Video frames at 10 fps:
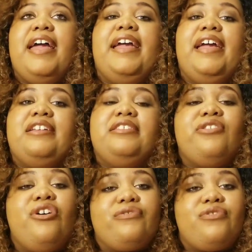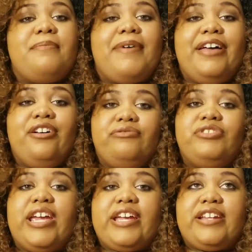and overall my health
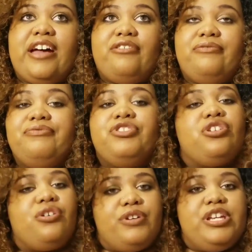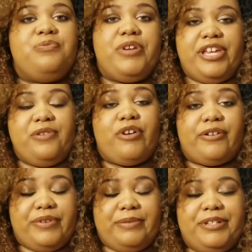checked out. So he
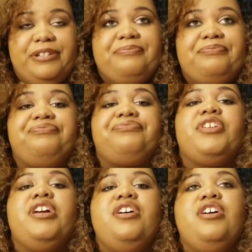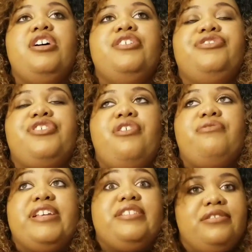worked with me. So
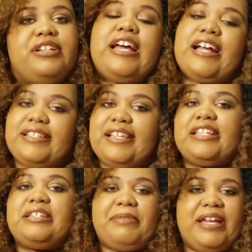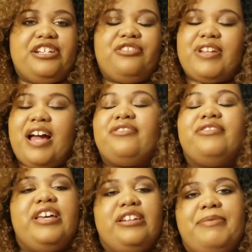that's, like I said, explain to your doctor,
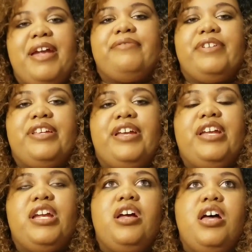tell them everything.